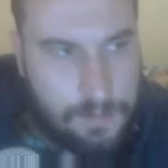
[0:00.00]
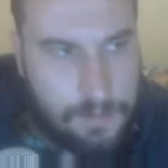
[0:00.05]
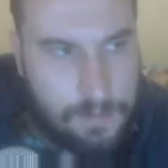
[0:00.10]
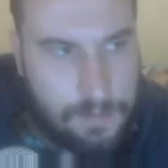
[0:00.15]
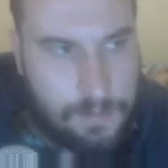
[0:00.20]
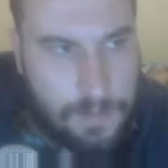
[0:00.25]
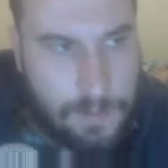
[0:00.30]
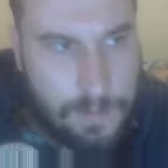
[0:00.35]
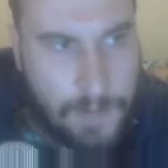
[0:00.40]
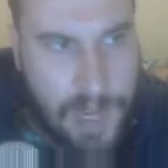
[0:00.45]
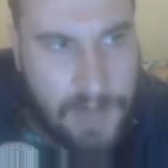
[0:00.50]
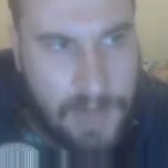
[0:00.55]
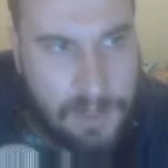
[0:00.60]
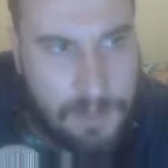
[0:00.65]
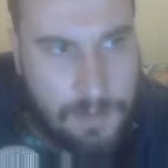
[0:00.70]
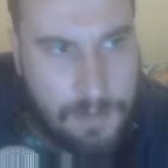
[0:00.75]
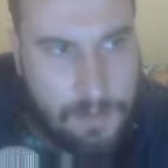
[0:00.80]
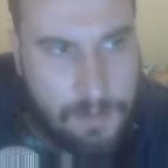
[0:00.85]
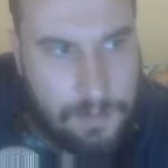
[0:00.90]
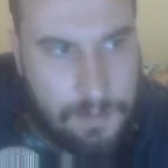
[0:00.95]

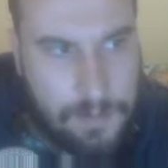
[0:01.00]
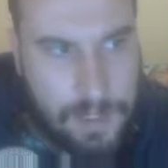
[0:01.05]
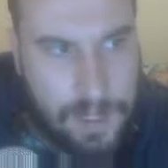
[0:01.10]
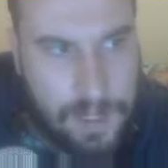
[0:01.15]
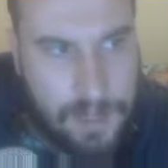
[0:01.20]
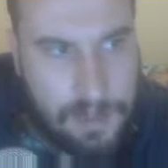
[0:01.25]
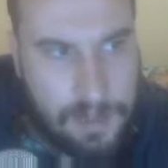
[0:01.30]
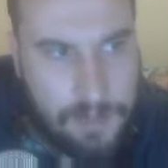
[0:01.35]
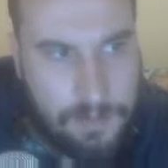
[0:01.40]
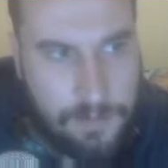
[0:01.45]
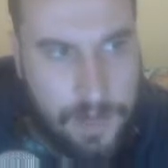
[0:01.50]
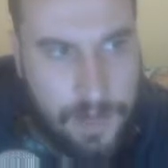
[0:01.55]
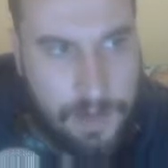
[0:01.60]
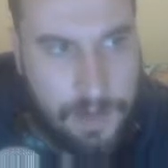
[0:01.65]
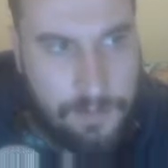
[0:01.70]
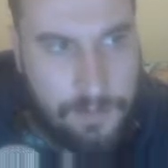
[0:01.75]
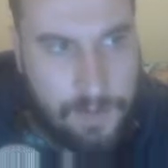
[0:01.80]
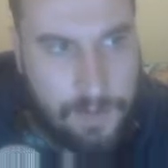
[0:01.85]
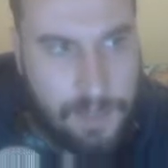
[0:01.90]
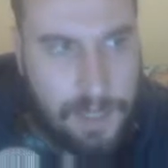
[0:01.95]
maximum negative rate
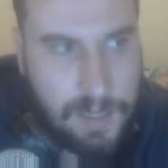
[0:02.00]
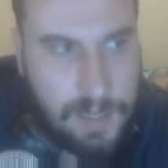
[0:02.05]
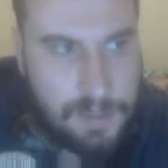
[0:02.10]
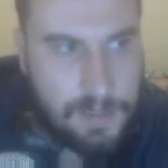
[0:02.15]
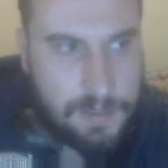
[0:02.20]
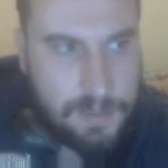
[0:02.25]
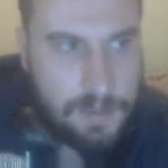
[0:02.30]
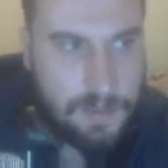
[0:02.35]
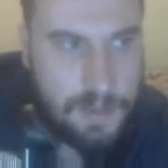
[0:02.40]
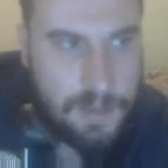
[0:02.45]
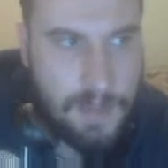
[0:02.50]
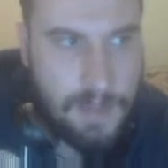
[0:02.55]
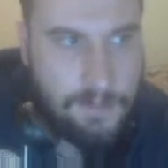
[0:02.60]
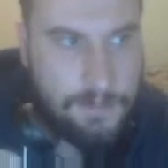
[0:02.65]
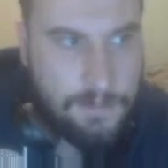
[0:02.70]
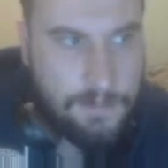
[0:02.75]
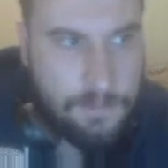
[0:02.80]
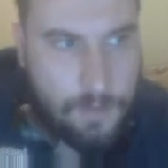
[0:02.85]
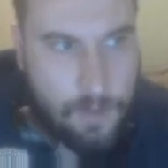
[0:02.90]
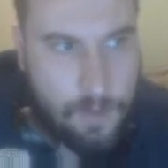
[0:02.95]
of rotation. So that
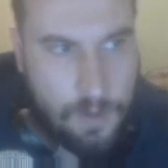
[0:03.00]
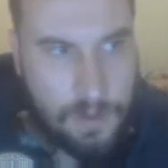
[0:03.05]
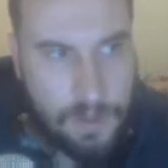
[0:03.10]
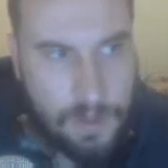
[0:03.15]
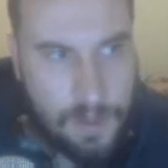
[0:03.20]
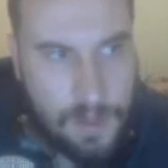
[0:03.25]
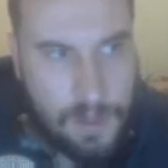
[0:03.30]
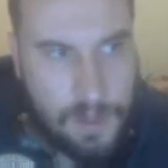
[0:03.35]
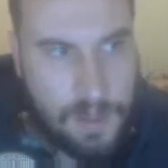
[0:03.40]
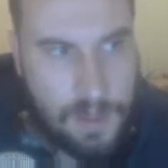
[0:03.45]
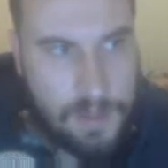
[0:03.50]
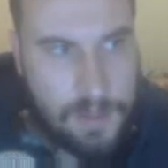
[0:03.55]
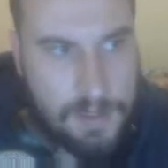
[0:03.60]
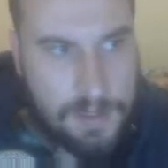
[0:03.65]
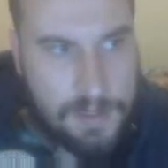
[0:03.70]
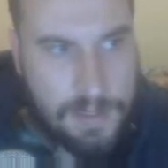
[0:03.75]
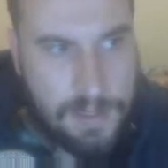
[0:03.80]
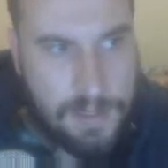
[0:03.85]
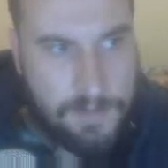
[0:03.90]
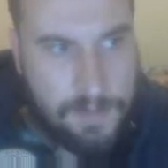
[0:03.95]
4
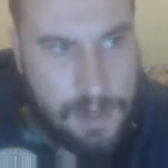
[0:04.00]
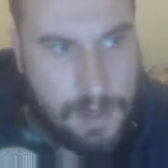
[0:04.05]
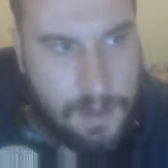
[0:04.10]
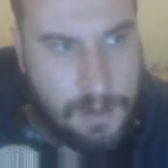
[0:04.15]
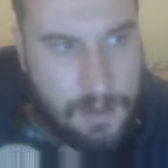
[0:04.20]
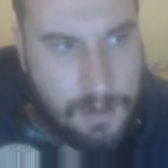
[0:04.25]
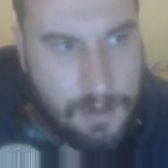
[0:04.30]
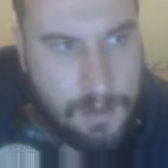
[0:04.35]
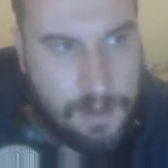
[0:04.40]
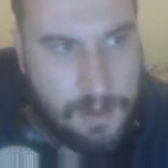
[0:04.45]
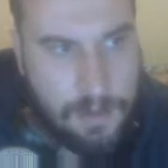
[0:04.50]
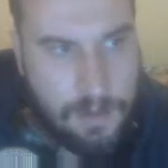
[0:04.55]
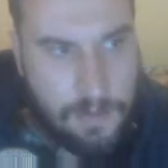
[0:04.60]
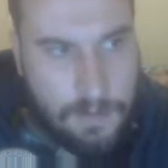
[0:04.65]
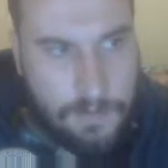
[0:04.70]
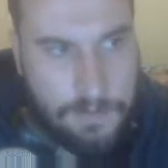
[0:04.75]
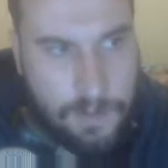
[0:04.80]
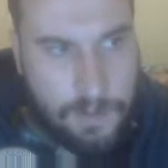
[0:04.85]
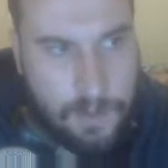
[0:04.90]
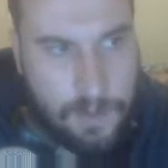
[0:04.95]
zval, the
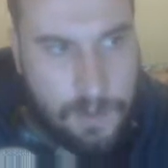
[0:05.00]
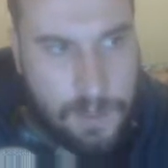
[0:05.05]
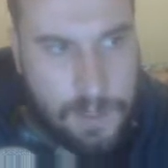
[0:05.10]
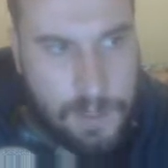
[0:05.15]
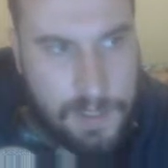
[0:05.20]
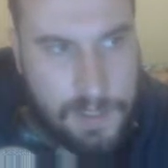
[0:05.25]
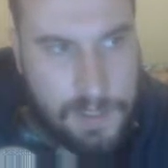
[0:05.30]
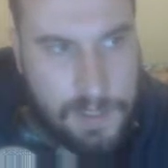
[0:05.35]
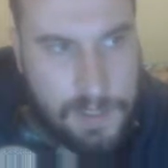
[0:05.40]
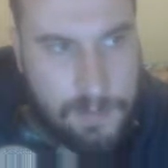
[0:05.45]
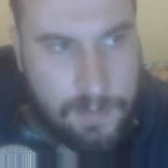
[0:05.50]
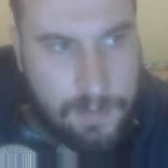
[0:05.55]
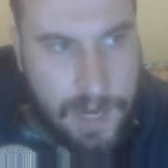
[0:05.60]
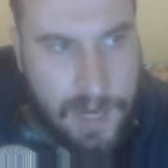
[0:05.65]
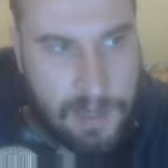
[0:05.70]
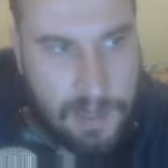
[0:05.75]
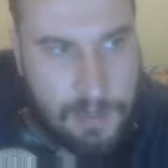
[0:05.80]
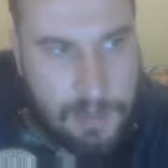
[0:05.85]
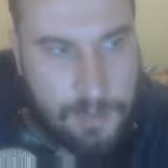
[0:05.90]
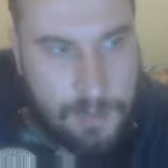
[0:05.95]
4 is the
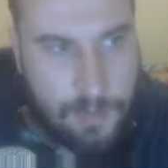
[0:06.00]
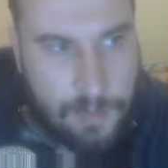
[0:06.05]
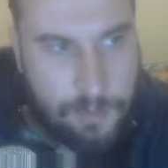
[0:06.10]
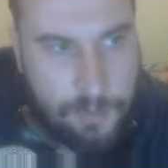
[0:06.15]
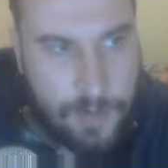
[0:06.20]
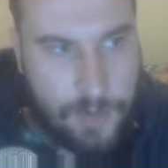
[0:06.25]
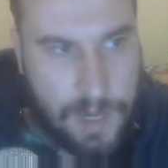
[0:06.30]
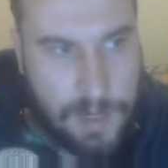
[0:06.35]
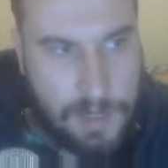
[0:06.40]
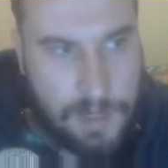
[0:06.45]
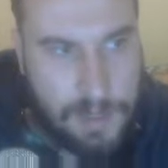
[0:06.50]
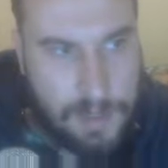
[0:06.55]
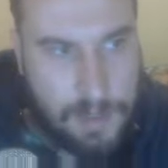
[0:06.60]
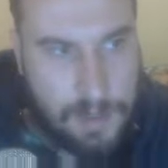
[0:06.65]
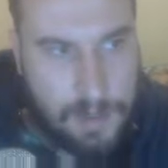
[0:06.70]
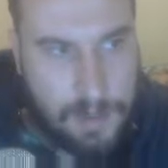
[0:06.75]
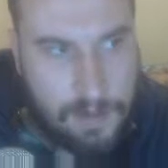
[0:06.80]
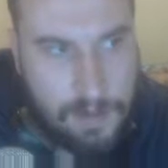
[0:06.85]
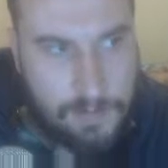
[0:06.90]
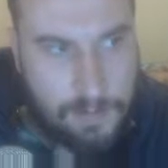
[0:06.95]
maximum rate
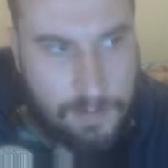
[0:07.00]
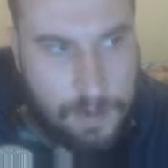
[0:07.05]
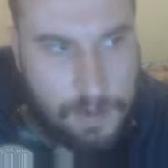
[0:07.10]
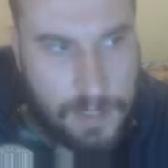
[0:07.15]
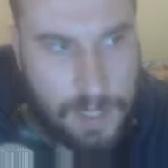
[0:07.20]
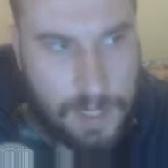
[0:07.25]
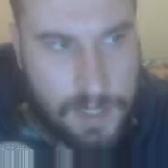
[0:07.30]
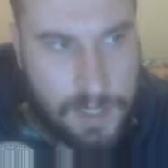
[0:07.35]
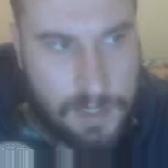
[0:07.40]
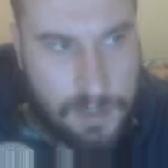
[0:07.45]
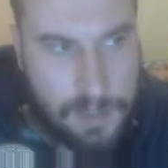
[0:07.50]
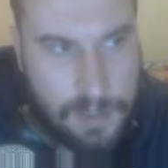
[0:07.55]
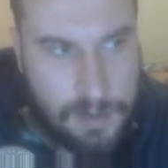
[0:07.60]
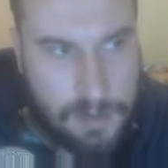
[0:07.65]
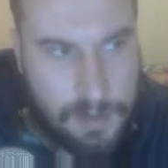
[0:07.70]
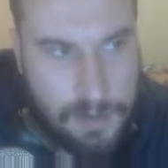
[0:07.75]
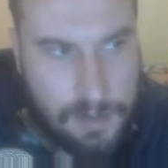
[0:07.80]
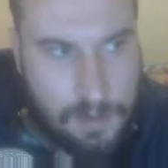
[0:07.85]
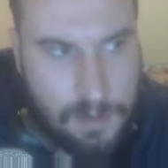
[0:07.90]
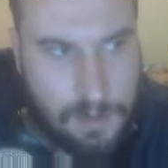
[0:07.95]
of
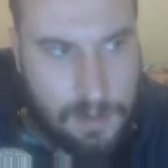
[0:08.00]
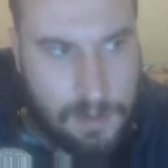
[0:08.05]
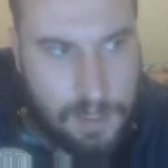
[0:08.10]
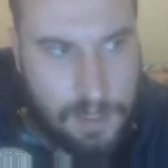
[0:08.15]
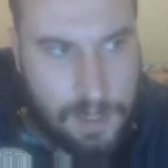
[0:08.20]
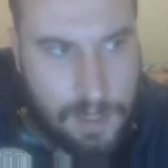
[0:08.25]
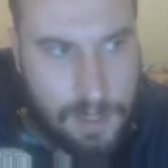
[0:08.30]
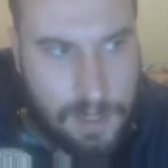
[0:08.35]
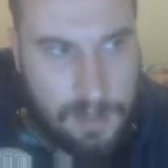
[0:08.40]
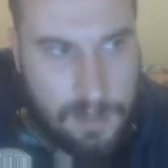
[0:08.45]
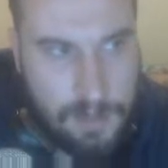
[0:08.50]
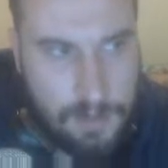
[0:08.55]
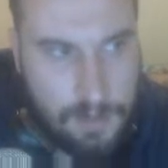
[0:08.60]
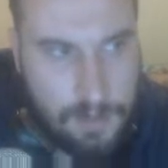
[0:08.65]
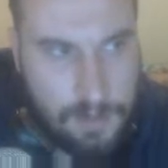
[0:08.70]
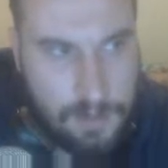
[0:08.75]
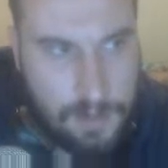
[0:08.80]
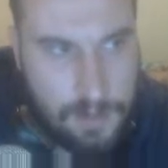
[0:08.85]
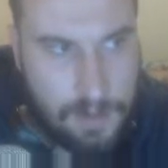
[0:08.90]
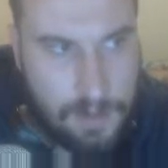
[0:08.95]
rotation in
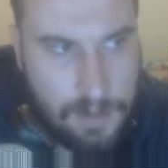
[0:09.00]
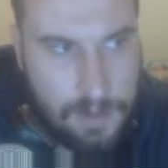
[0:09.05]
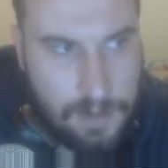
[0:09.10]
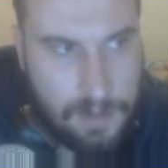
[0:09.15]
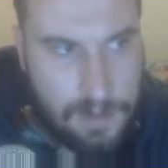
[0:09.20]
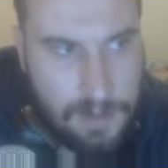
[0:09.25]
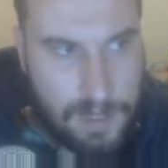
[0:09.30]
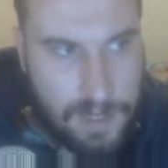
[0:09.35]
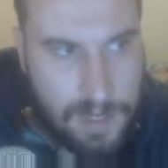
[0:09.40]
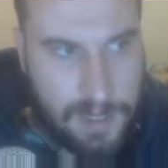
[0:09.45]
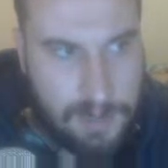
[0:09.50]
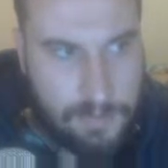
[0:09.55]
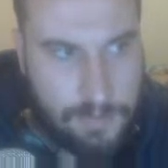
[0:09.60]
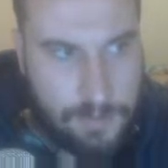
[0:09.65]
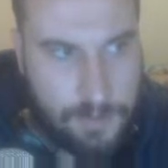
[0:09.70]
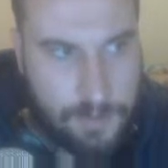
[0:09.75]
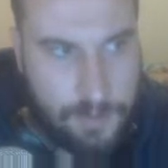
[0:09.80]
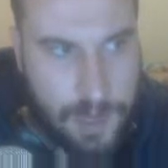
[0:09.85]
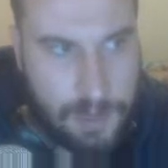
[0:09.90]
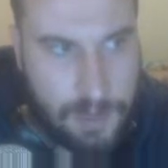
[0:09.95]
the negative
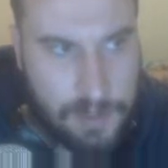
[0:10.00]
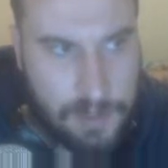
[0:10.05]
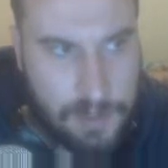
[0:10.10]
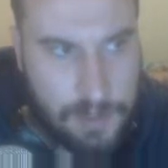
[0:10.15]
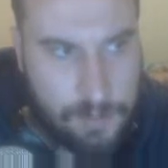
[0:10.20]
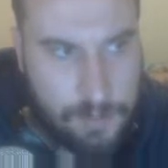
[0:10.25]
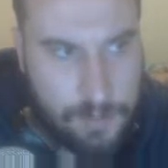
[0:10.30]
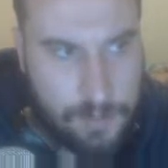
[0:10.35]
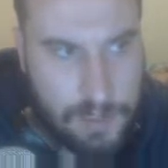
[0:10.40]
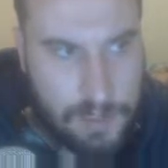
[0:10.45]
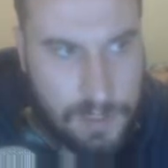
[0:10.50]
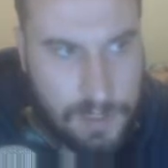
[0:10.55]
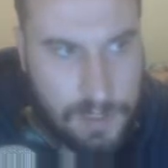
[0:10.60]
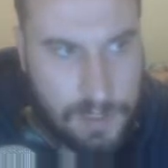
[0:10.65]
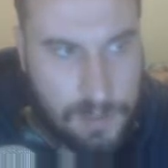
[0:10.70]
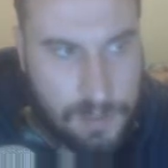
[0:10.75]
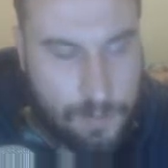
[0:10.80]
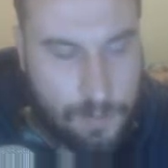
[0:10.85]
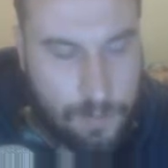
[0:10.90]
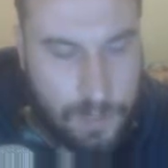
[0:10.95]
direction, which
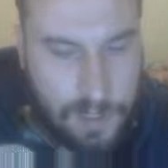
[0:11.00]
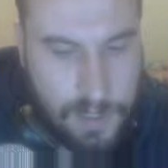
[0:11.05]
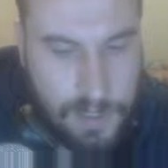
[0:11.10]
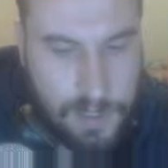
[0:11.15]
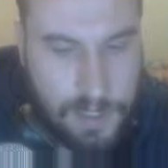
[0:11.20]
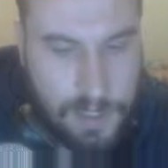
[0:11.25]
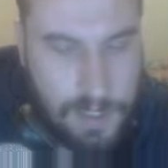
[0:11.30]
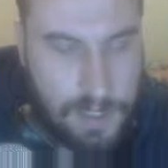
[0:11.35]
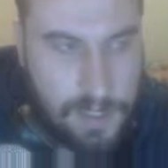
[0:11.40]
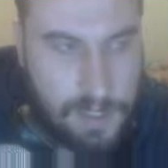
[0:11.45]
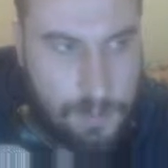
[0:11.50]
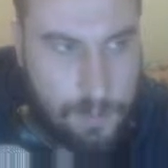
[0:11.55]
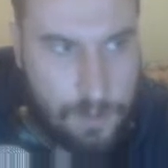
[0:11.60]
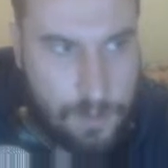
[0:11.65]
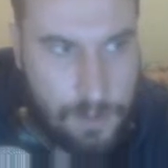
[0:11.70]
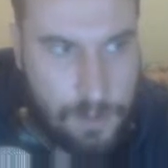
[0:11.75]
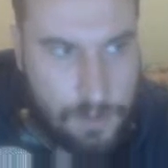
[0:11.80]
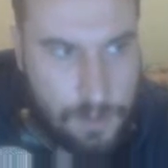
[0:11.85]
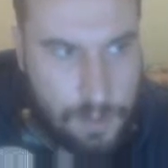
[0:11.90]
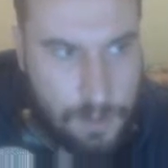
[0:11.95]
is what E
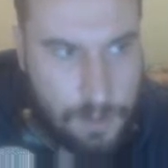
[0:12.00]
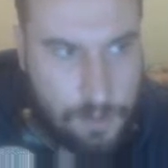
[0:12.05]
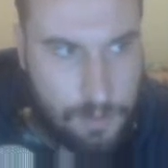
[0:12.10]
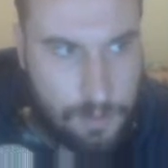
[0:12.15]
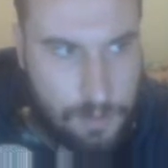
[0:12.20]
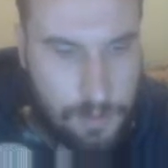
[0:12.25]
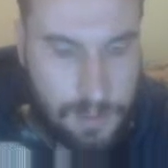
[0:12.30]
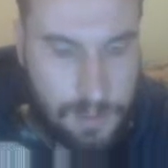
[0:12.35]
will do.